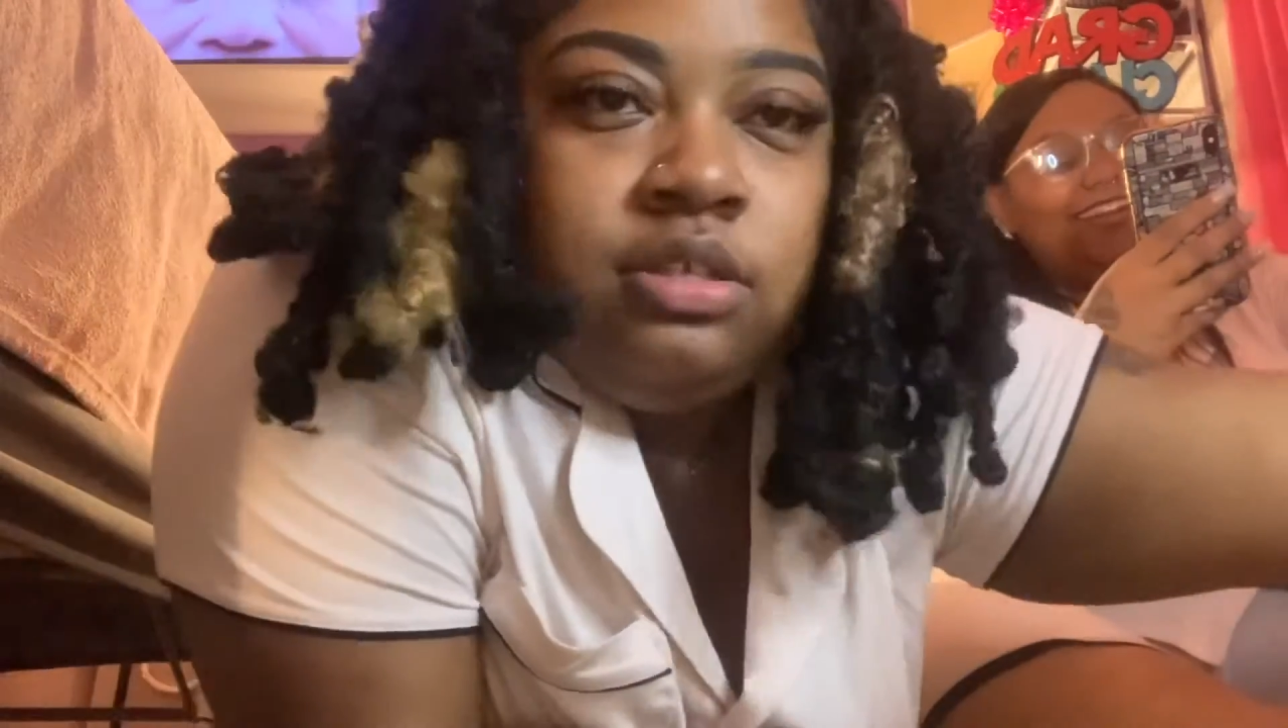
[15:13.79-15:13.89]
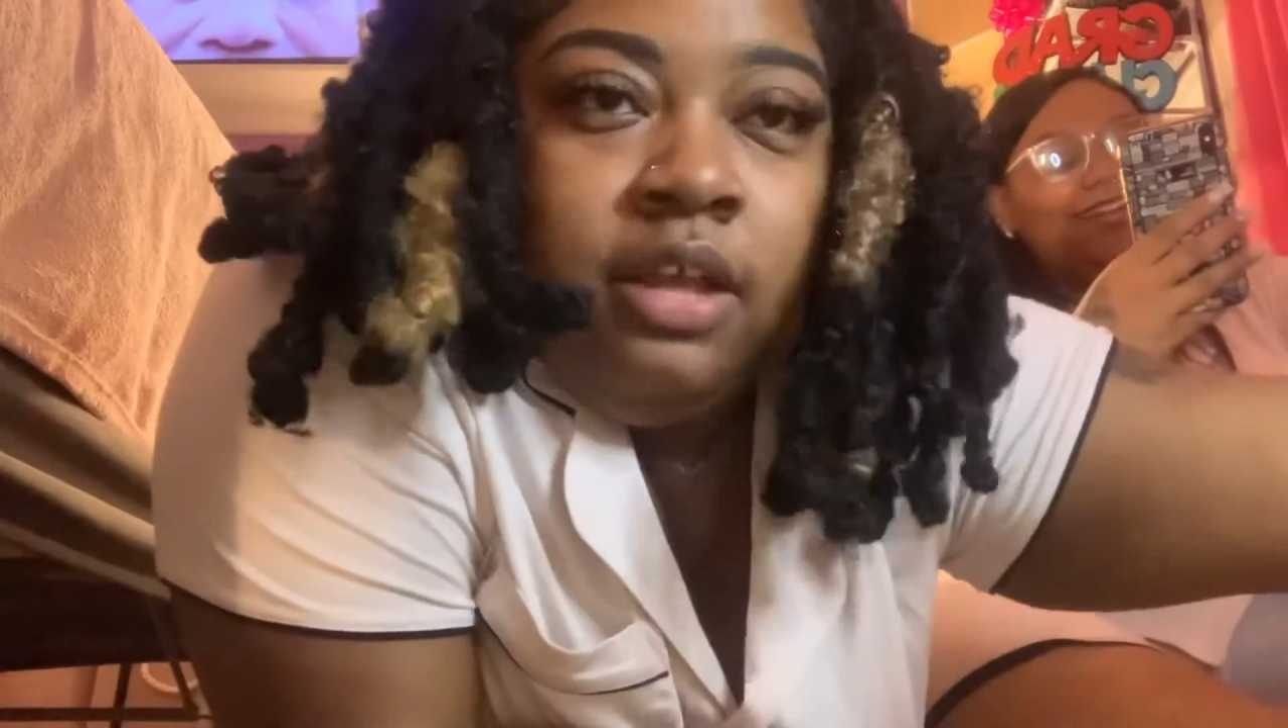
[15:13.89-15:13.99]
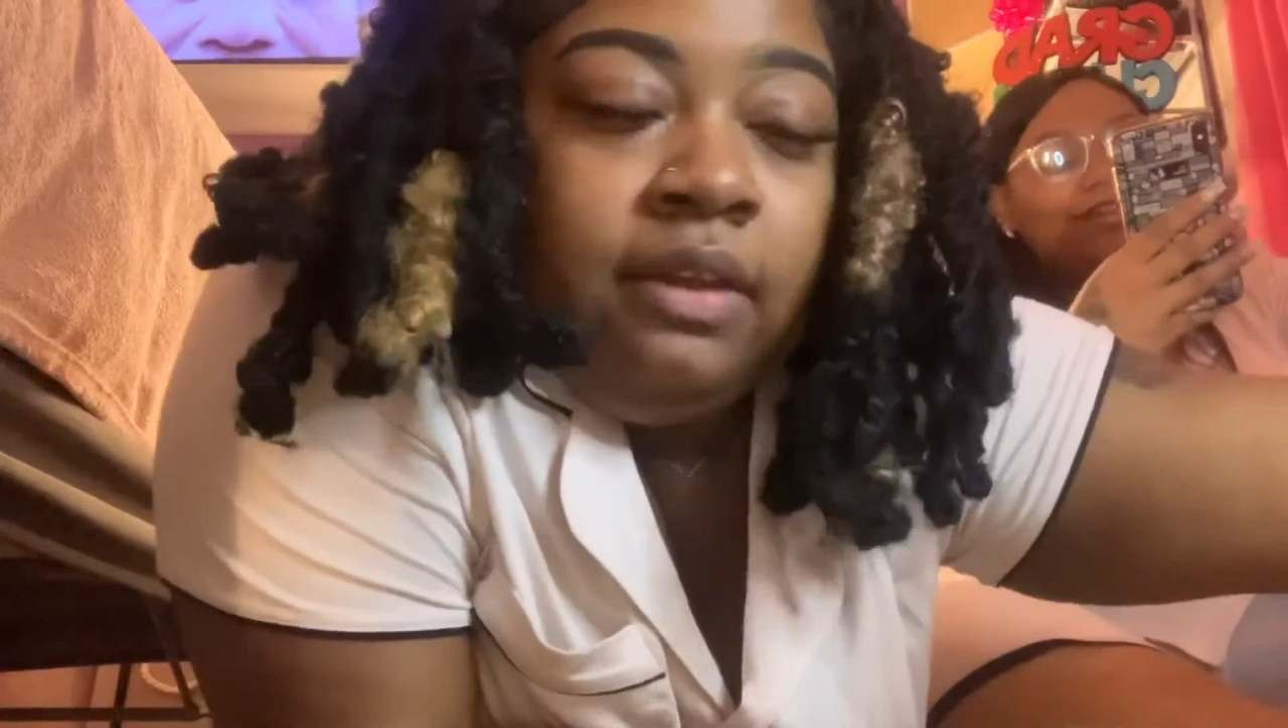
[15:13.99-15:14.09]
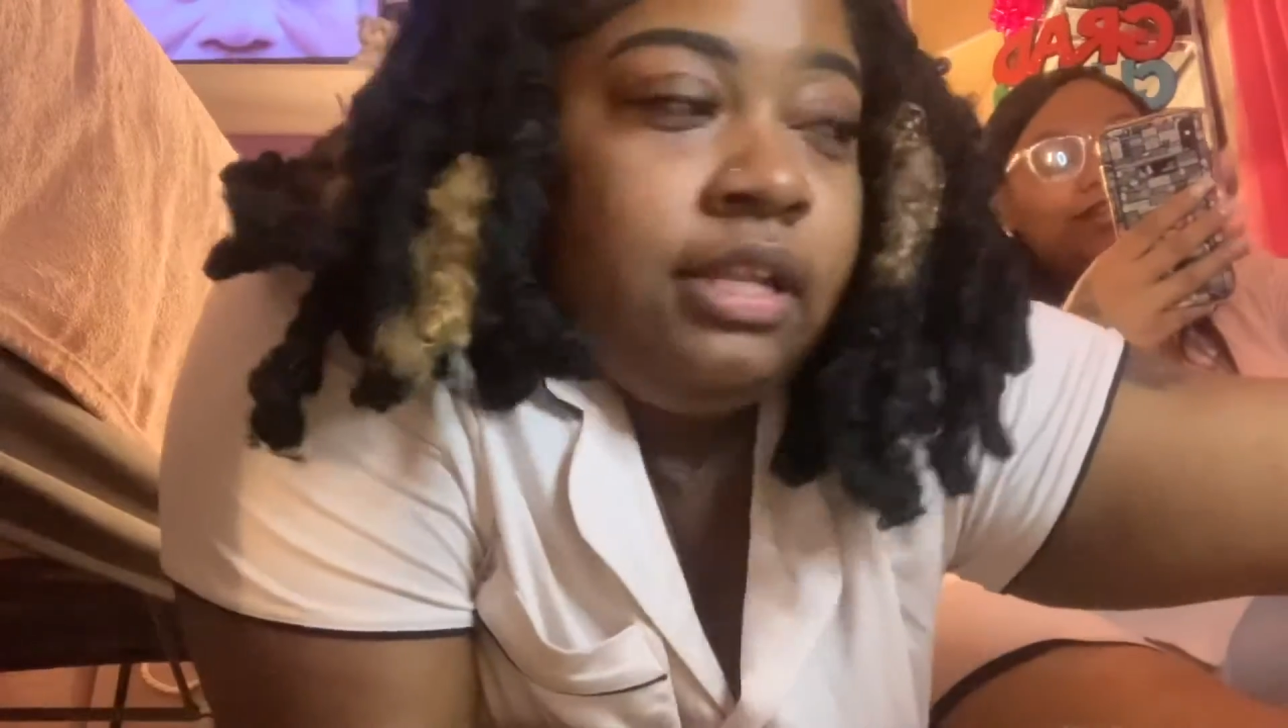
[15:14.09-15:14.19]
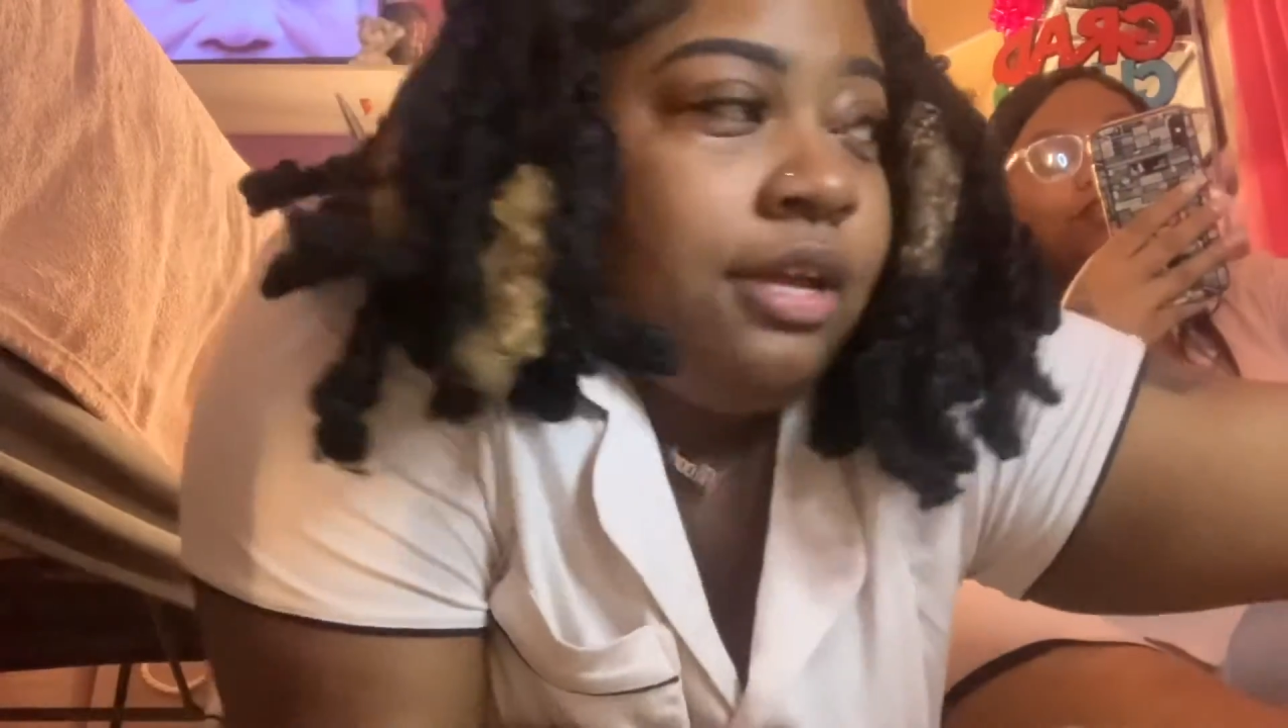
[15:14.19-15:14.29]

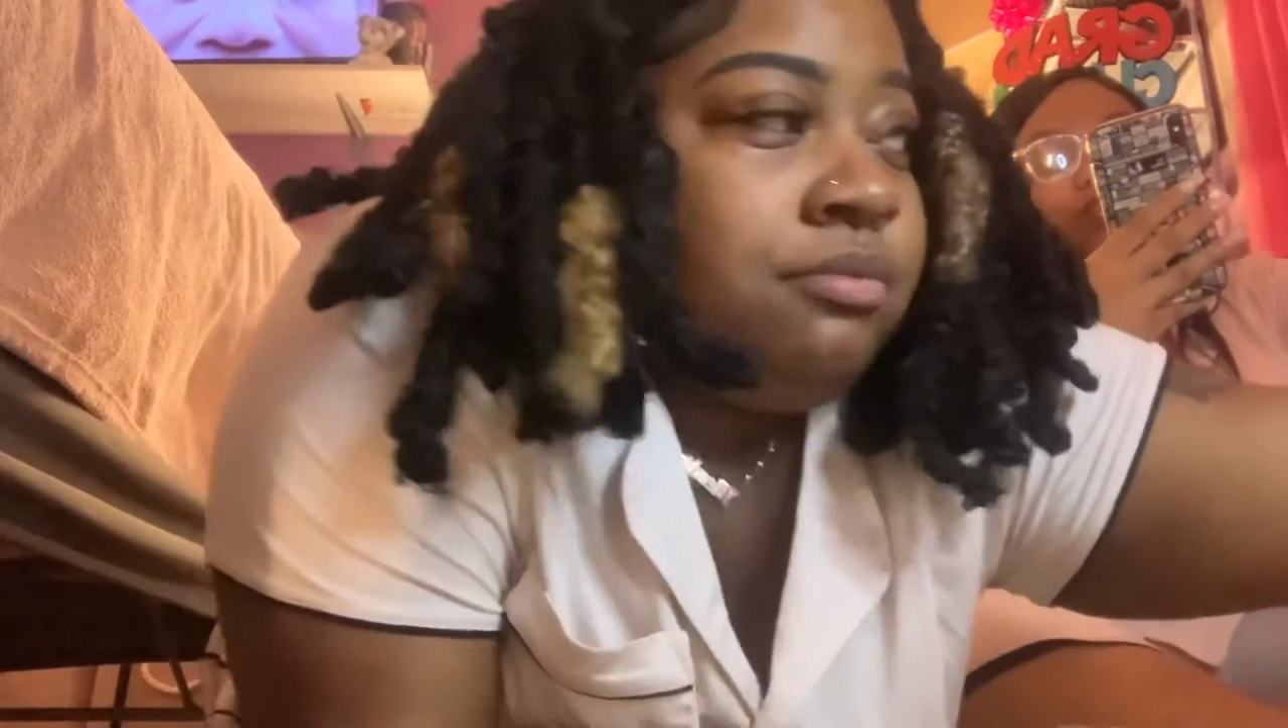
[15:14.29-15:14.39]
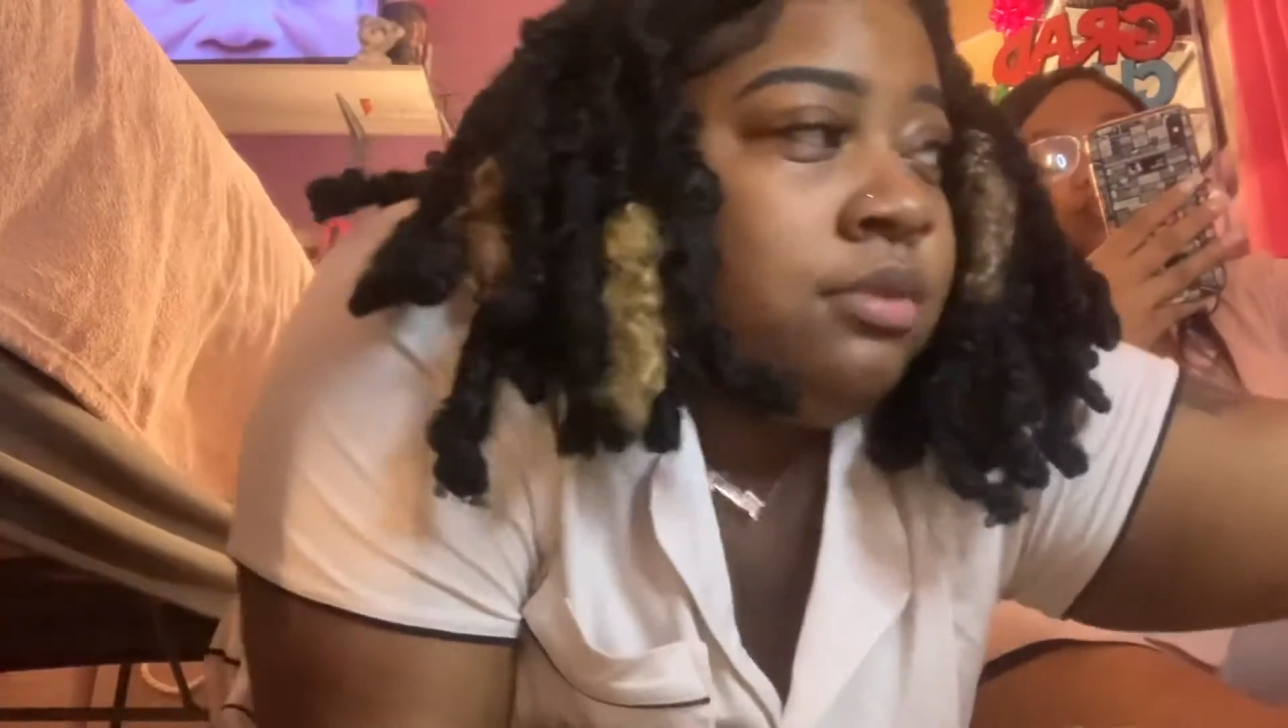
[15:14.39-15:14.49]
stuff like that.